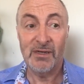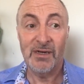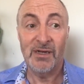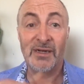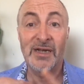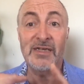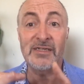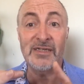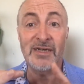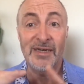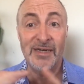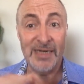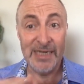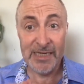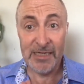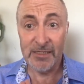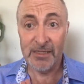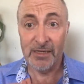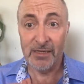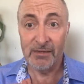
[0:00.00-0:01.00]
And that's
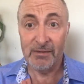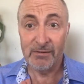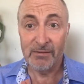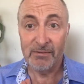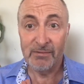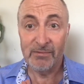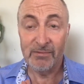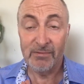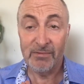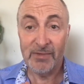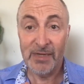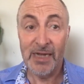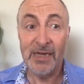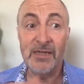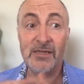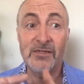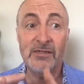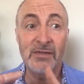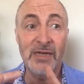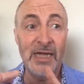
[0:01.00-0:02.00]
lazy, and
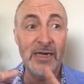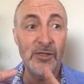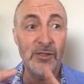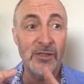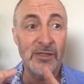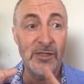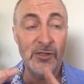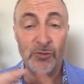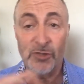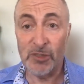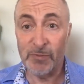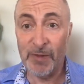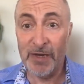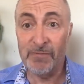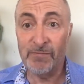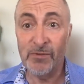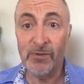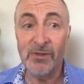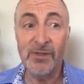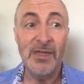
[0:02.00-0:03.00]
it's, and it's
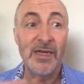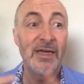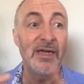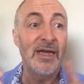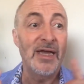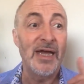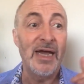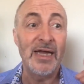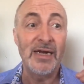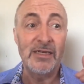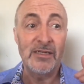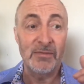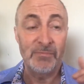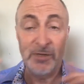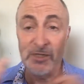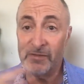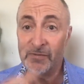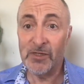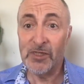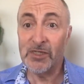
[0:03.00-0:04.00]
disrespectful, and it's a
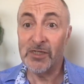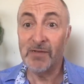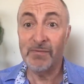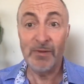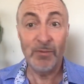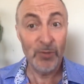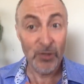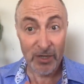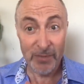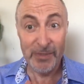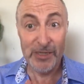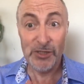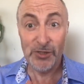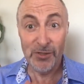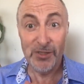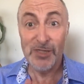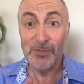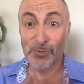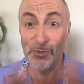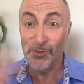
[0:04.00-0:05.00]
bunch of other stuff that I'm not going to
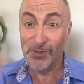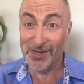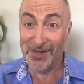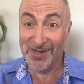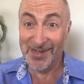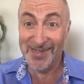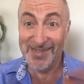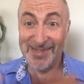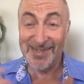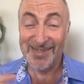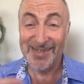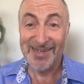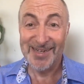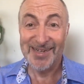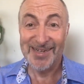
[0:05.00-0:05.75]
mention on this broadcast.